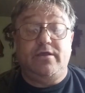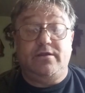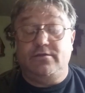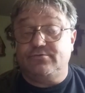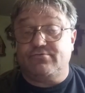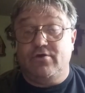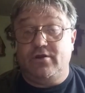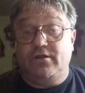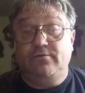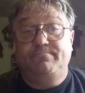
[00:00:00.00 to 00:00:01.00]
It is
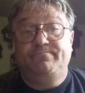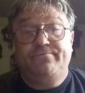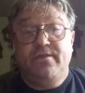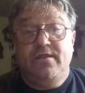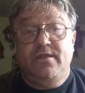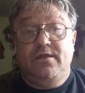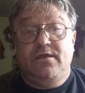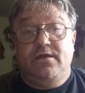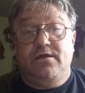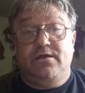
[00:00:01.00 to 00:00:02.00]
running,
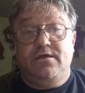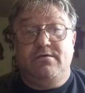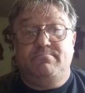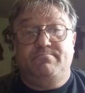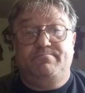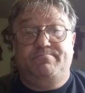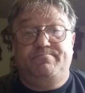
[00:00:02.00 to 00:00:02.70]
um,